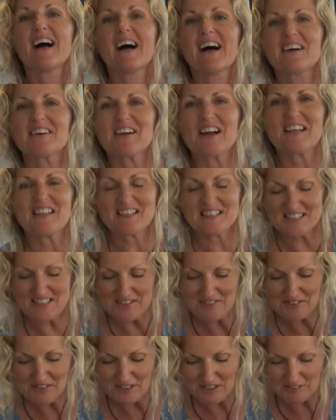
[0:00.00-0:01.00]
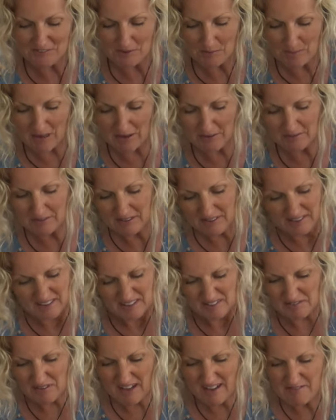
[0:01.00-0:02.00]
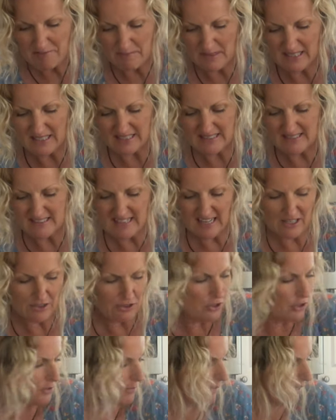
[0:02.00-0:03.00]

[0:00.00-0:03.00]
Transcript: All right, these have cooked for about five minutes, not too